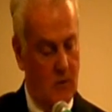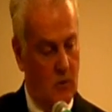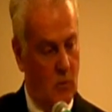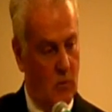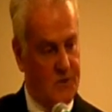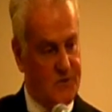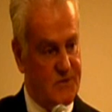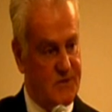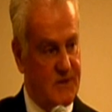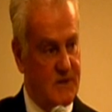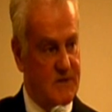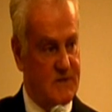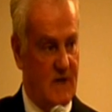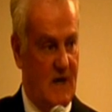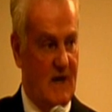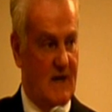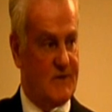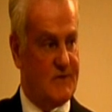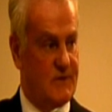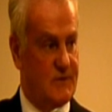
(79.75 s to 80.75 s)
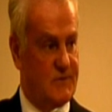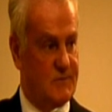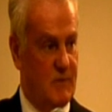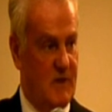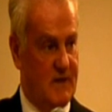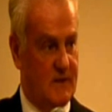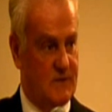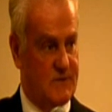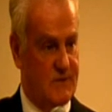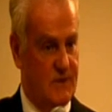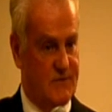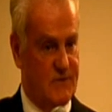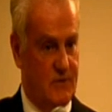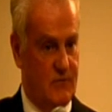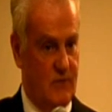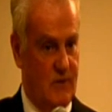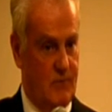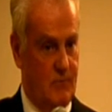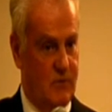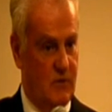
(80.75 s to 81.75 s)
Which things aren't make it such a
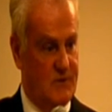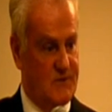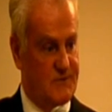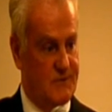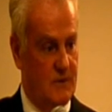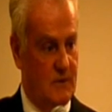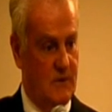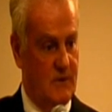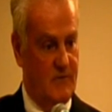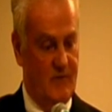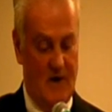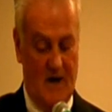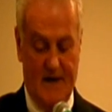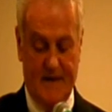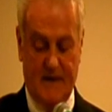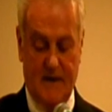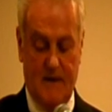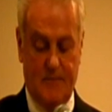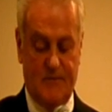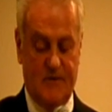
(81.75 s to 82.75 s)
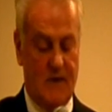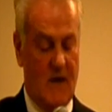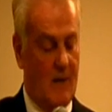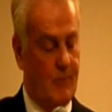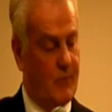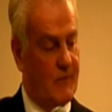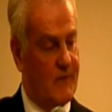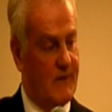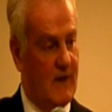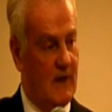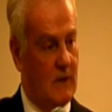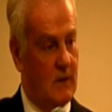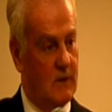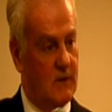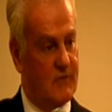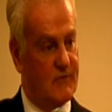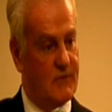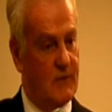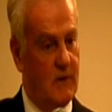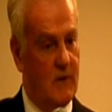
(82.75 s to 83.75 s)
great place to live? I came up with that
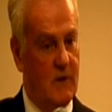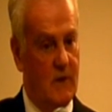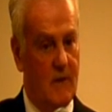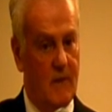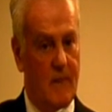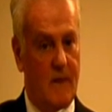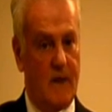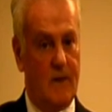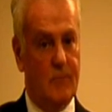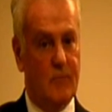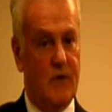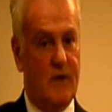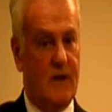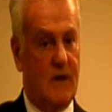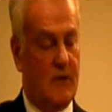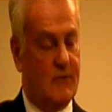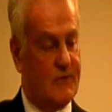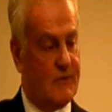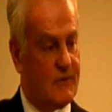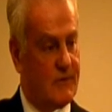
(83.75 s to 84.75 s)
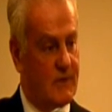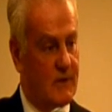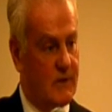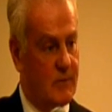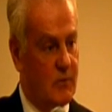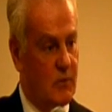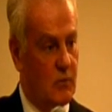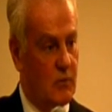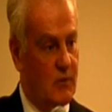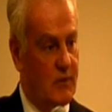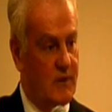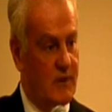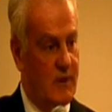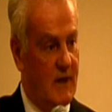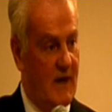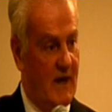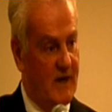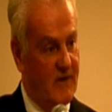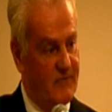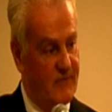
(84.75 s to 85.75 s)
list, then bring it out into the community,
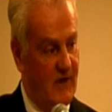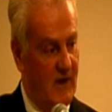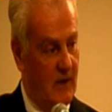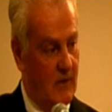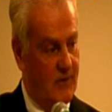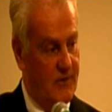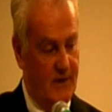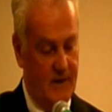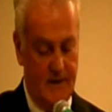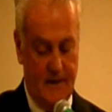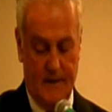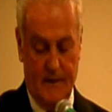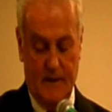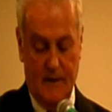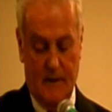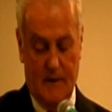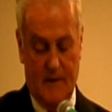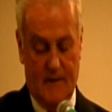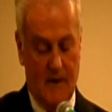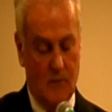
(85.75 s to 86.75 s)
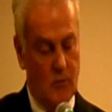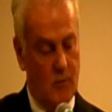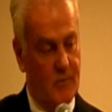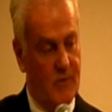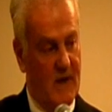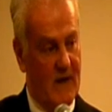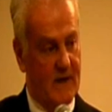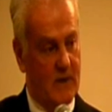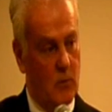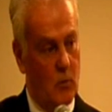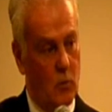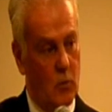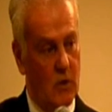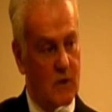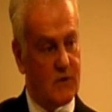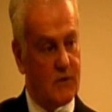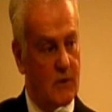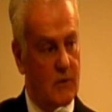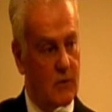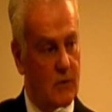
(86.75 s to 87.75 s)
had it validated, then went back and
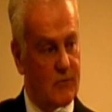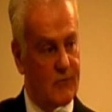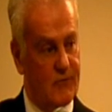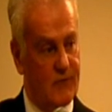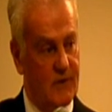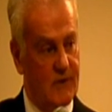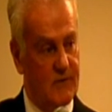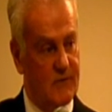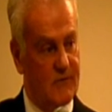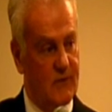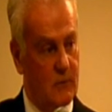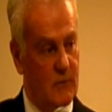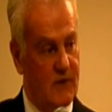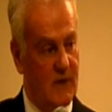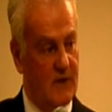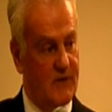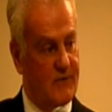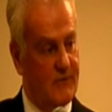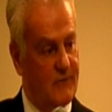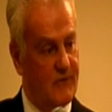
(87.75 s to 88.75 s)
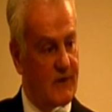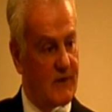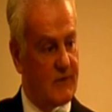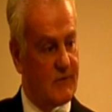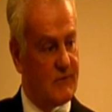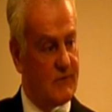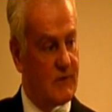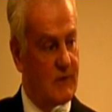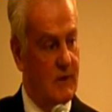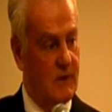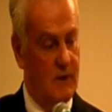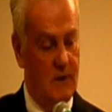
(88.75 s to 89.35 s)
worked on those things that we had to fix.